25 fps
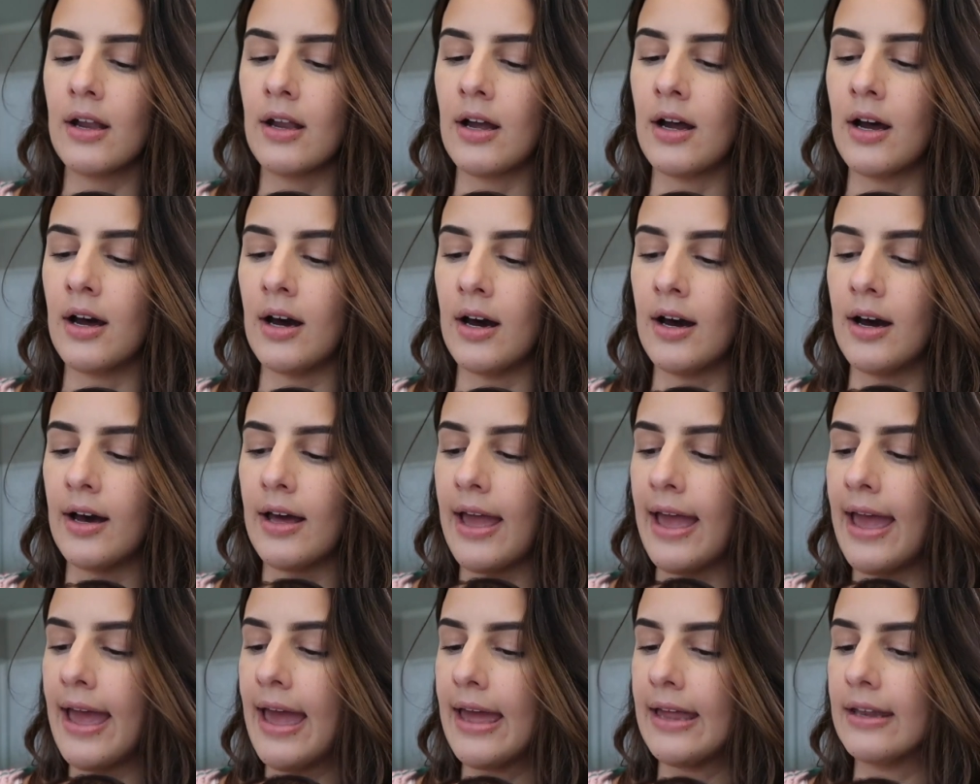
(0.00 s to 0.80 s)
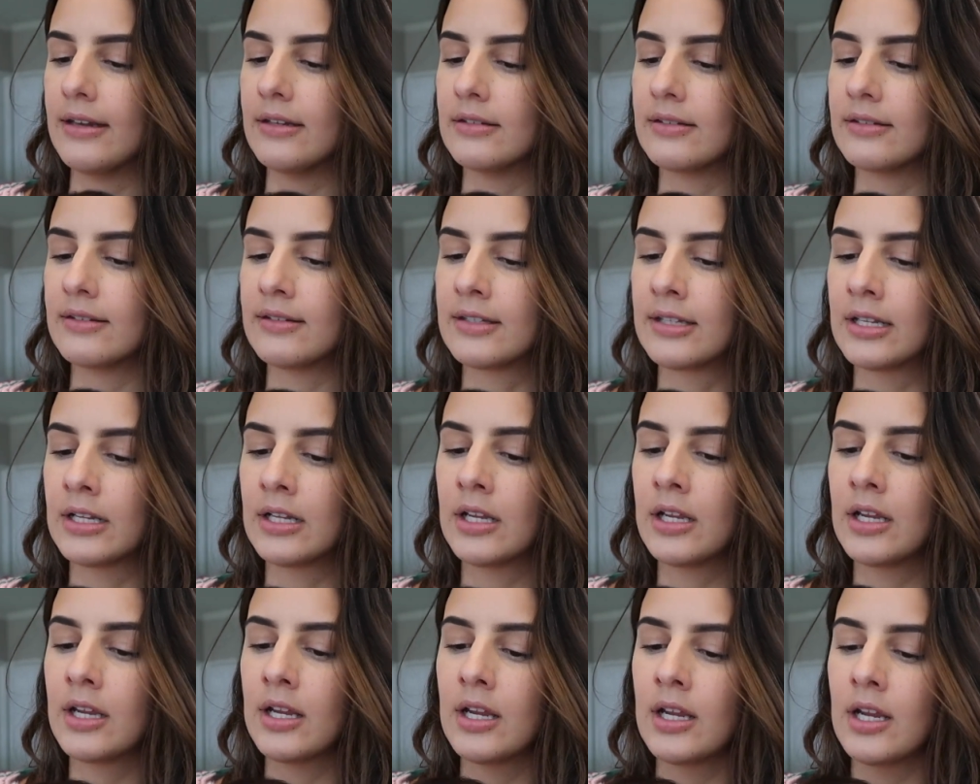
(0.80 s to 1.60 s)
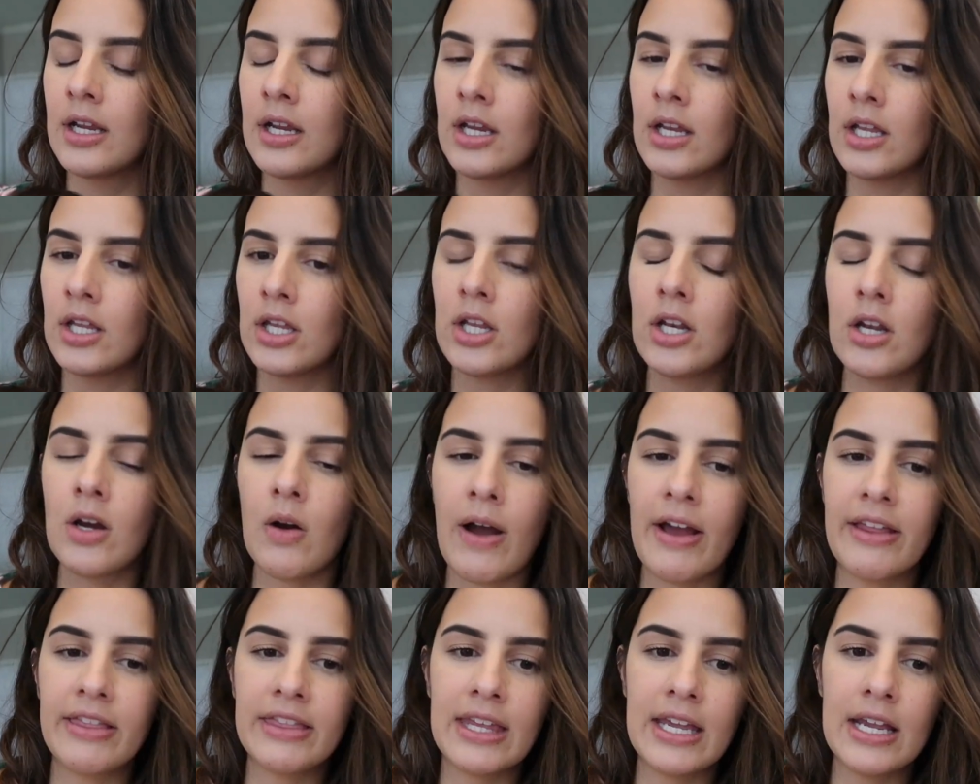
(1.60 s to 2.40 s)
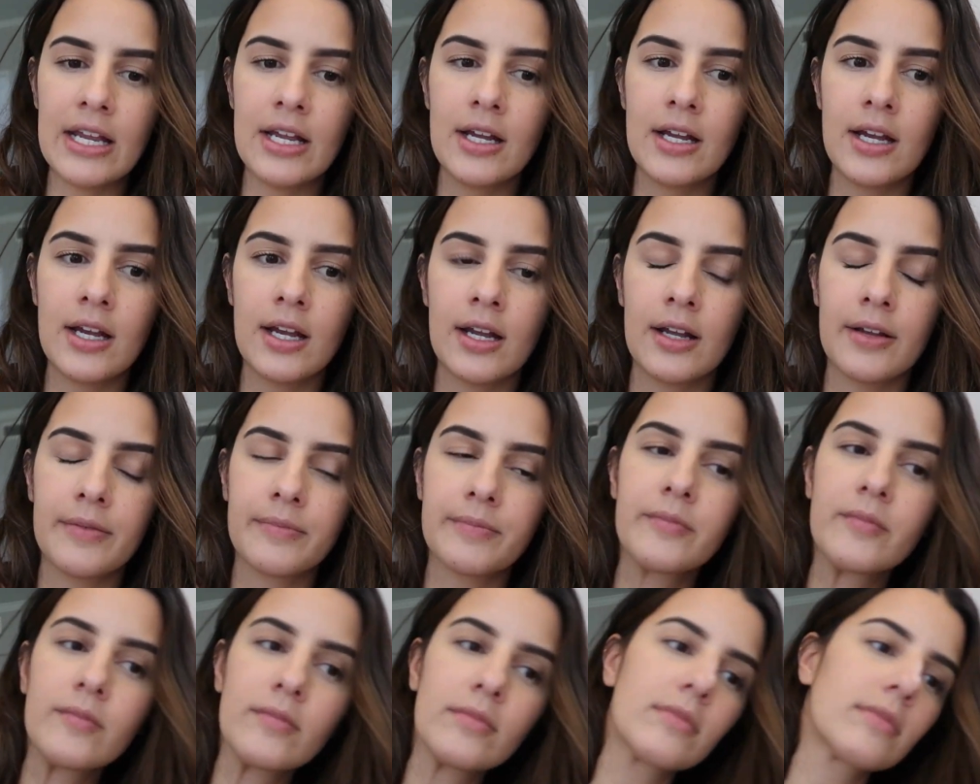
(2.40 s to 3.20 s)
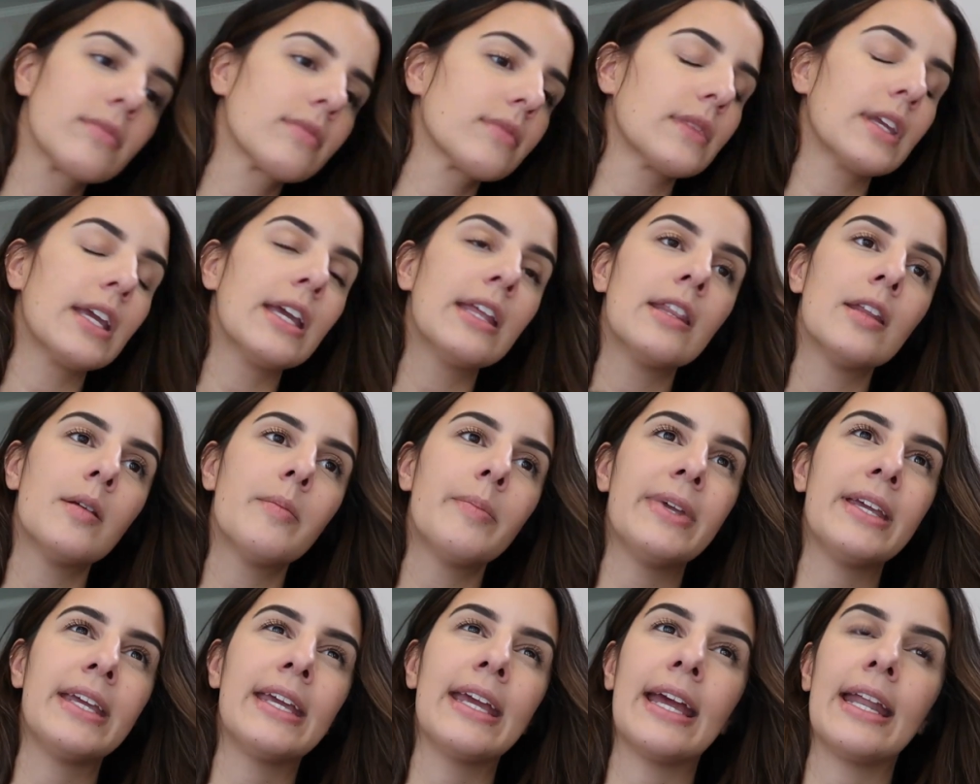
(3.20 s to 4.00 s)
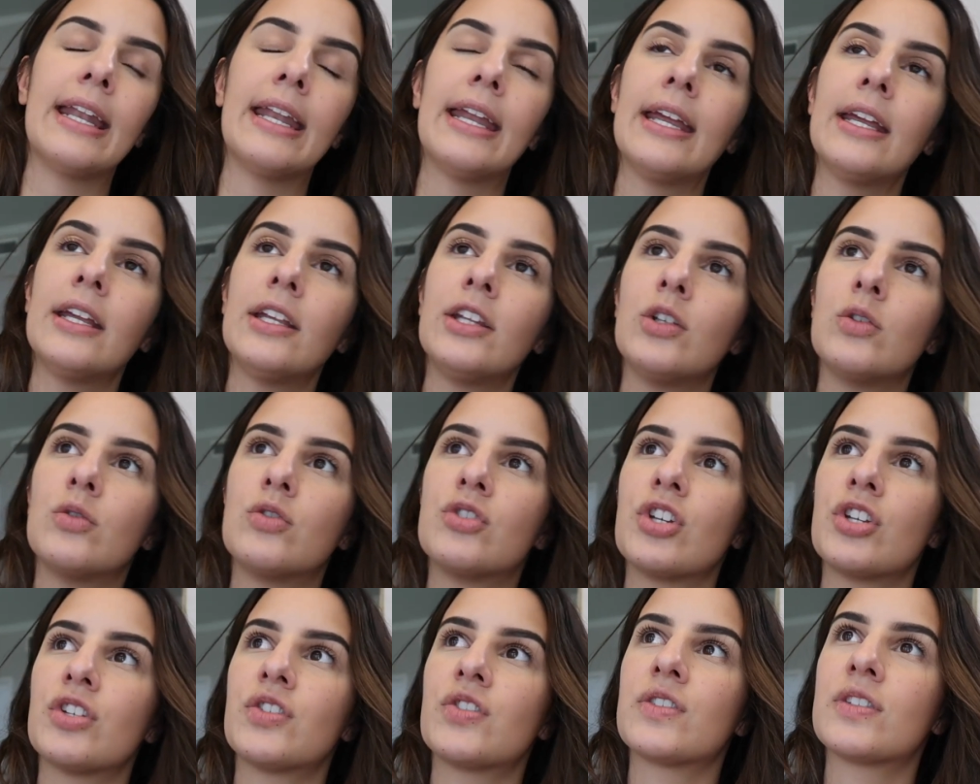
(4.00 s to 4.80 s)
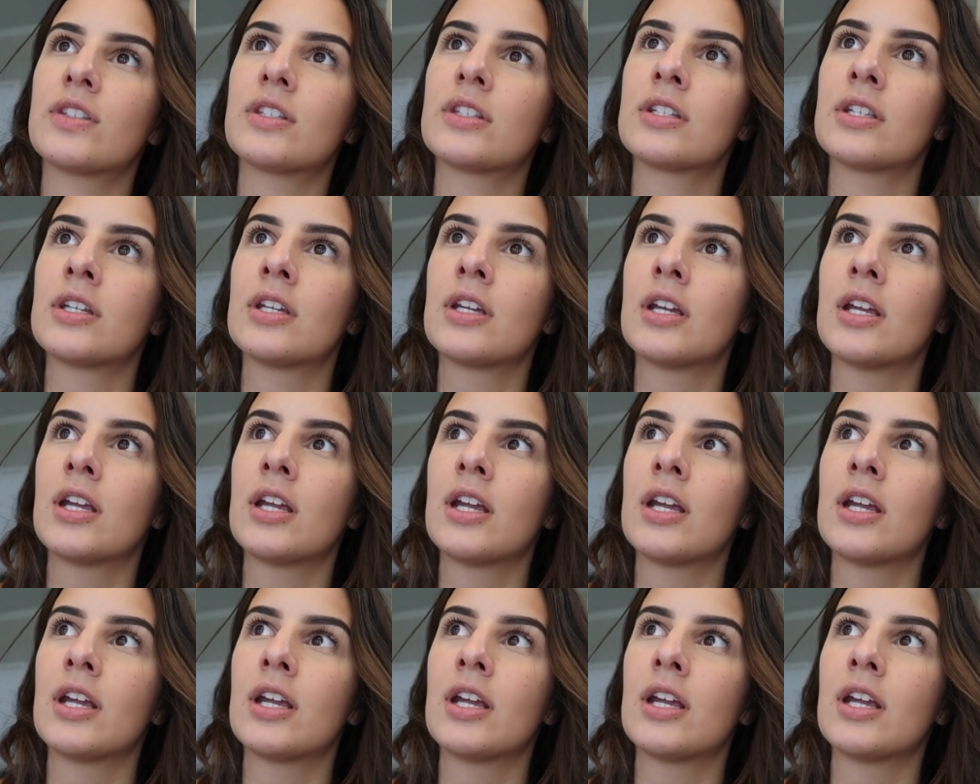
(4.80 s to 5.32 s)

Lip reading: And, you know, I think in the beginning, you just,